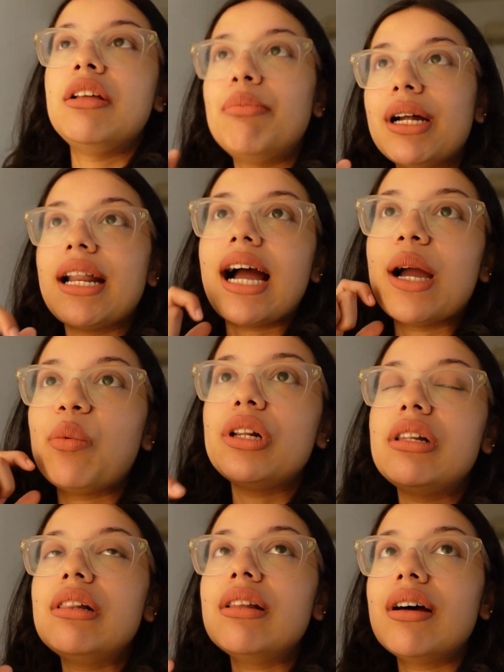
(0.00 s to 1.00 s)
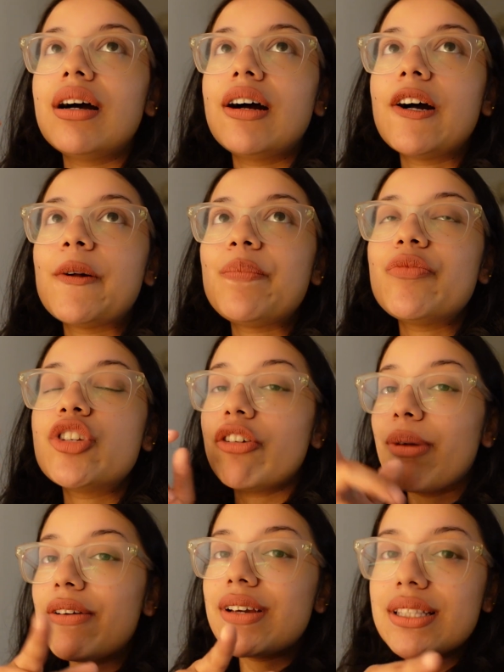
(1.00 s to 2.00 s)
but I will
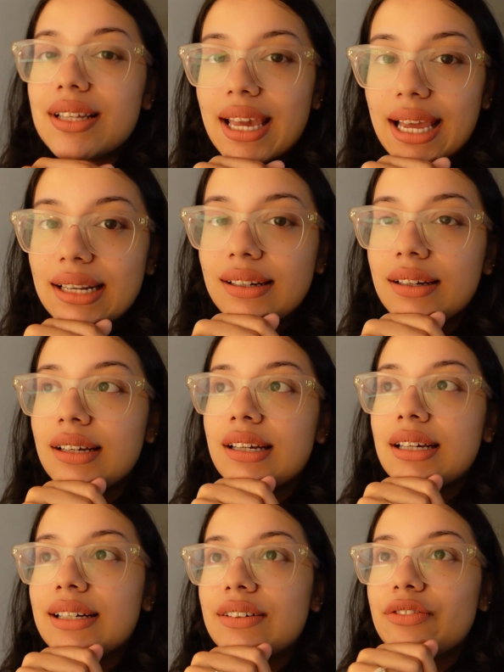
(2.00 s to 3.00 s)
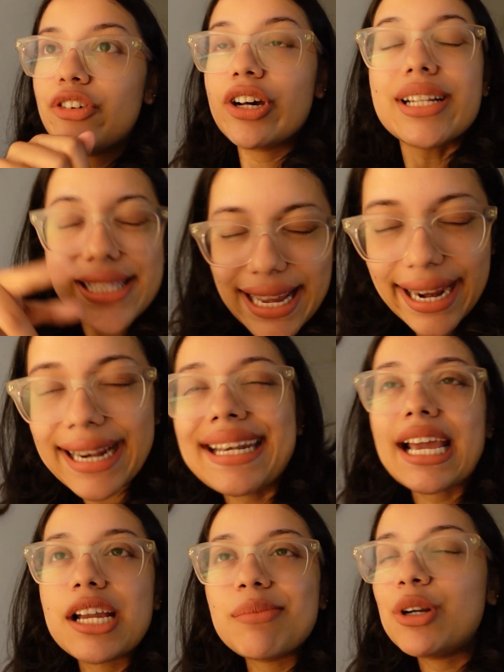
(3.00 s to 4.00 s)
shave my face again for a second
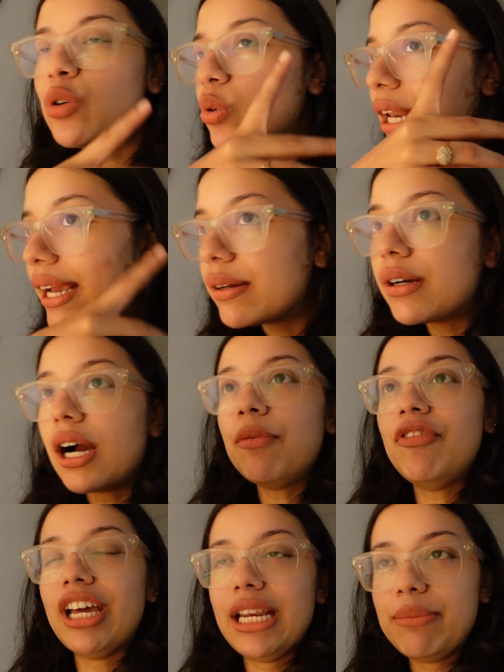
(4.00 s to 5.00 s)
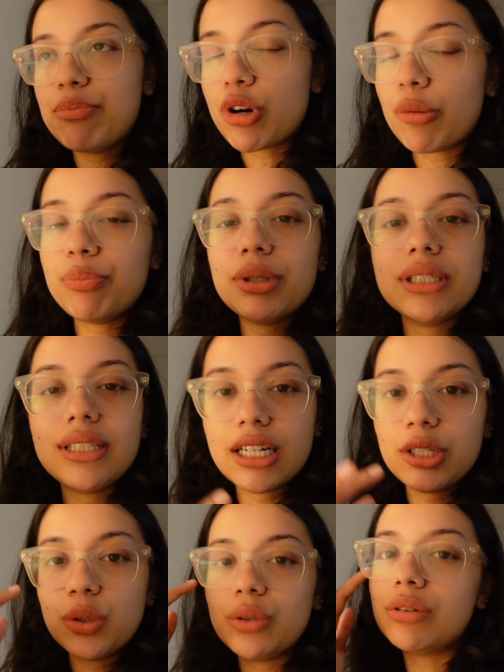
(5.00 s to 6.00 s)
time and do like a very proper,
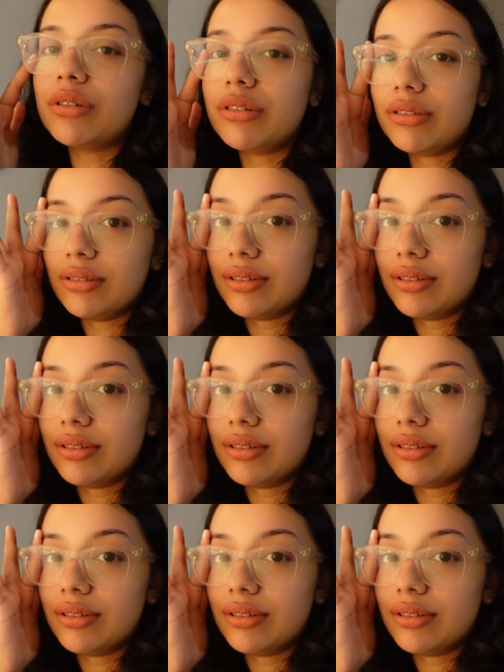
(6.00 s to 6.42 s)
thorough